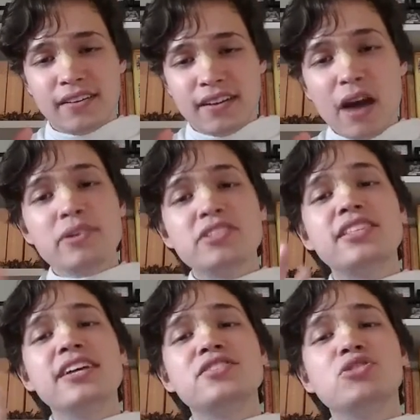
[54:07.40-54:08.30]

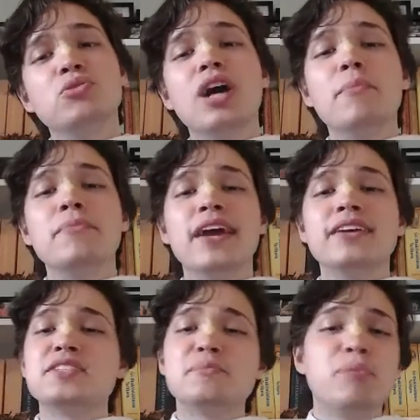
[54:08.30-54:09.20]
Namaste stu
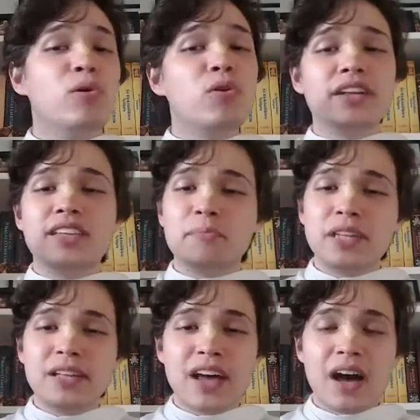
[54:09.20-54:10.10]
damne spura
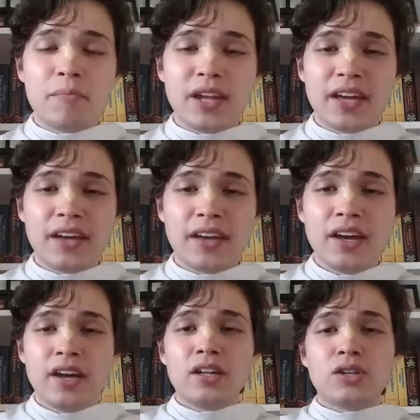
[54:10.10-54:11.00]
dipti damne
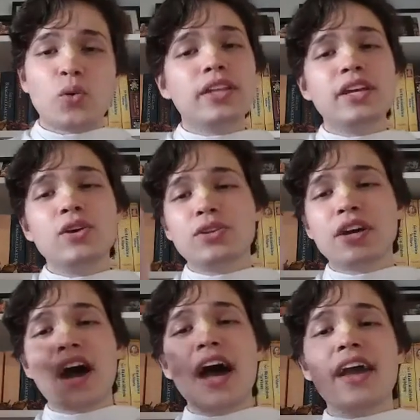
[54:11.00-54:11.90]

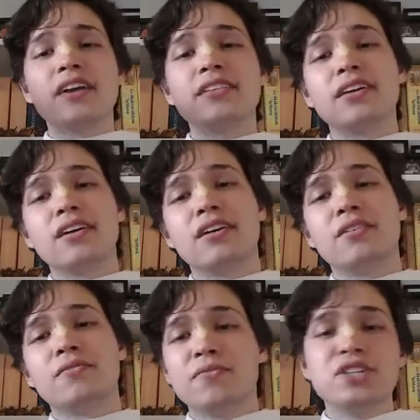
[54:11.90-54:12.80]
tvadiyodarayatha
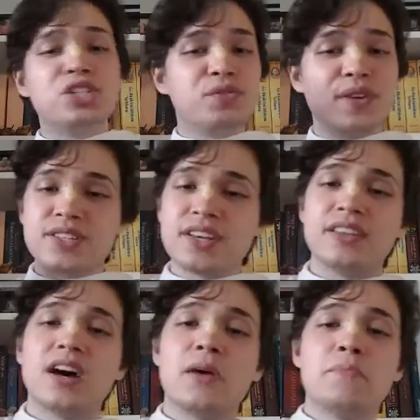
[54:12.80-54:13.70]
vishvasya
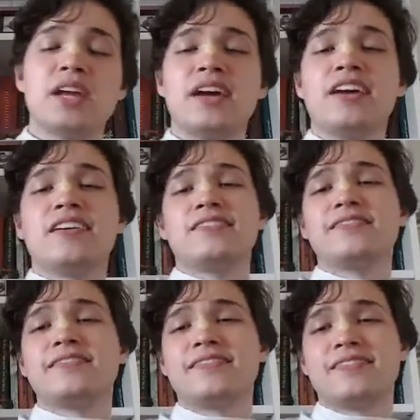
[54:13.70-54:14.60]
dhamne.
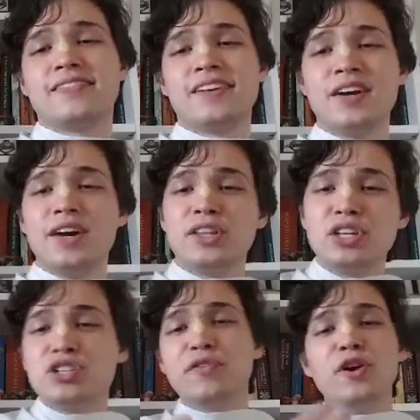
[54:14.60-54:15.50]
The
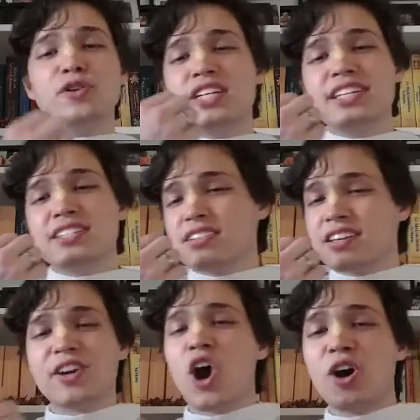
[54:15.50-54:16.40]
devotees
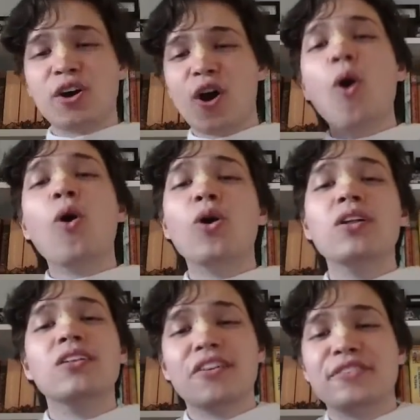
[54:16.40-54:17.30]
can conquer
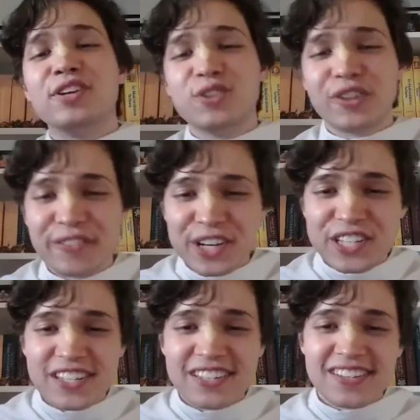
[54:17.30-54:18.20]
all of the
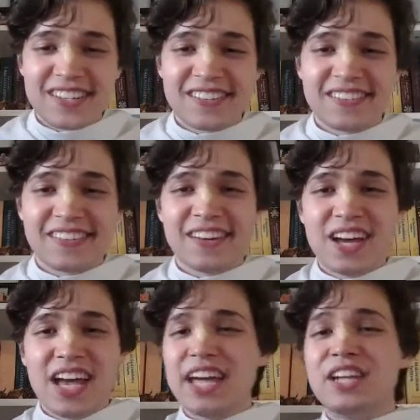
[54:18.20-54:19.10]
universes.
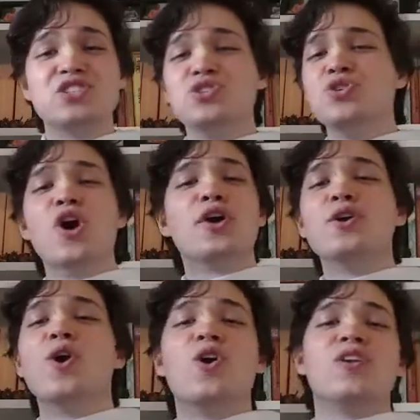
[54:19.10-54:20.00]
It is not at
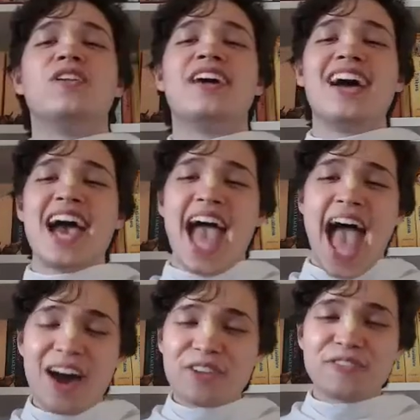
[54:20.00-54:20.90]
all
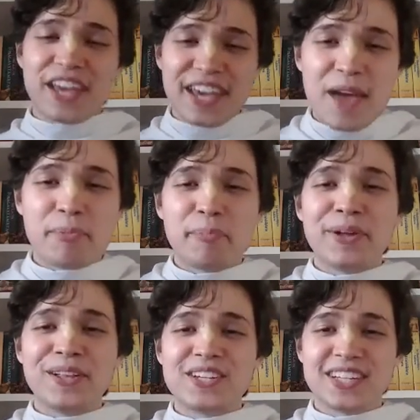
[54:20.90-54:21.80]
out of their
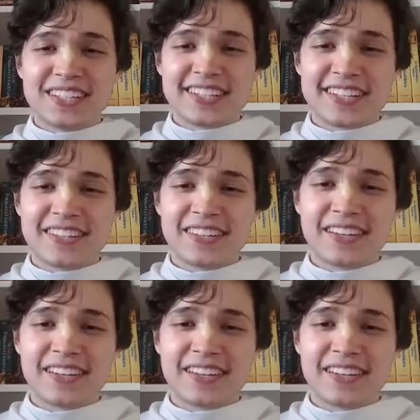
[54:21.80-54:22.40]
capabilities.